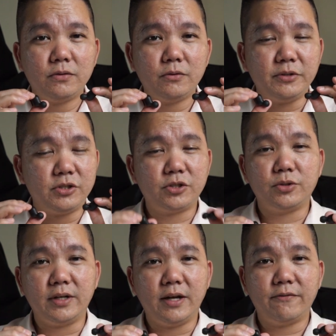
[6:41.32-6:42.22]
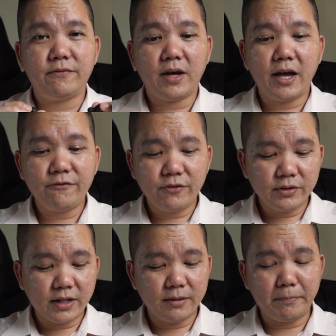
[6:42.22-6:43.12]
will be just good enough. I feel
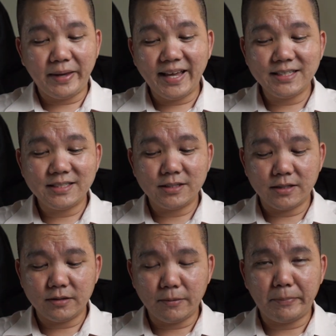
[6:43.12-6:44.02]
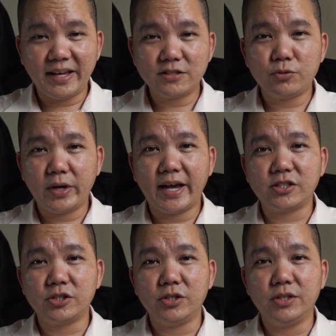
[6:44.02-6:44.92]
that the bass
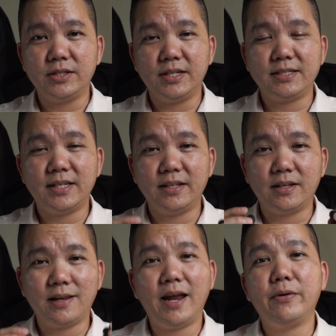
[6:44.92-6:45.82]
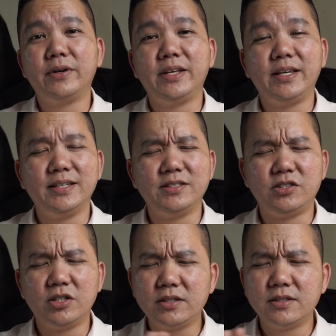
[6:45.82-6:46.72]
reaction in this and the clarity is
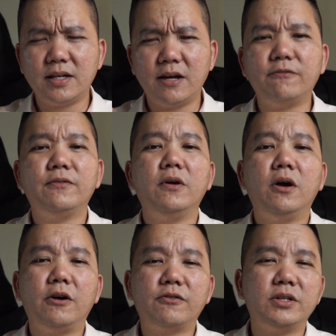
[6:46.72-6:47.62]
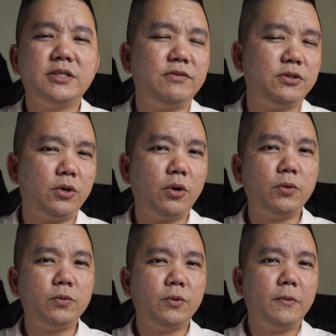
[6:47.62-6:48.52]
just enough. Of course, if you
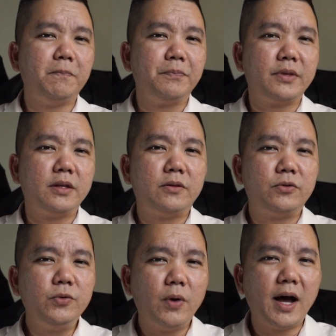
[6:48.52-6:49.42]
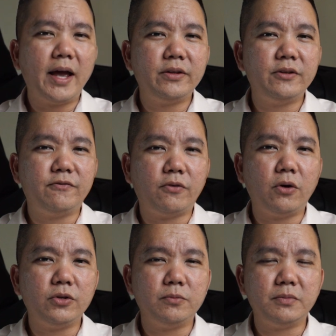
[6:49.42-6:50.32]
go too high in the
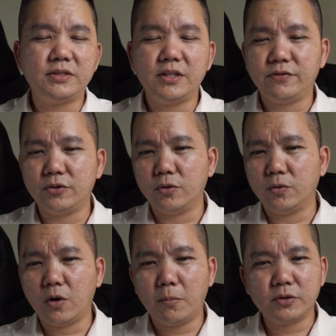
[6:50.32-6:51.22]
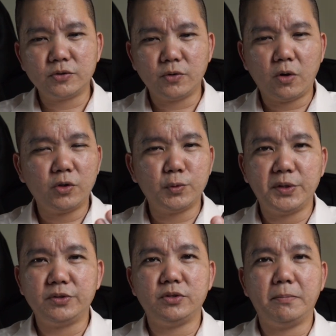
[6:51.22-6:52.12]
volume, let's say if you go almost all the
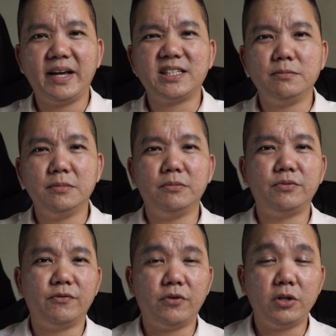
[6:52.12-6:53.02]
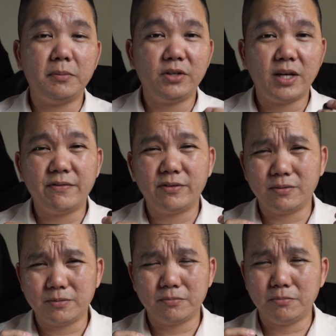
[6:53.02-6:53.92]
way to the maximum of your volume and you have
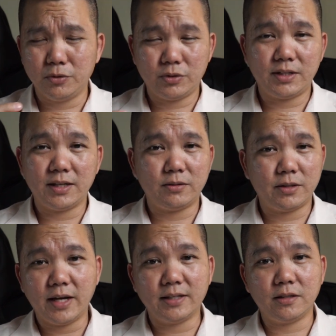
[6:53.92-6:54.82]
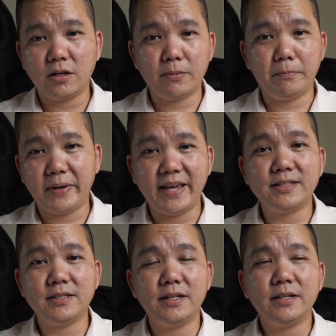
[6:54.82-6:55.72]
a music that has a lot of
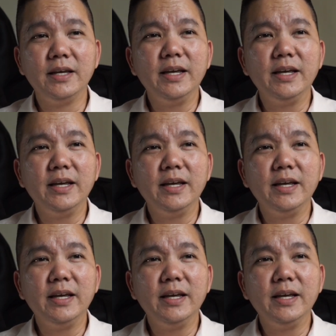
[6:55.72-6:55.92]
bass in it,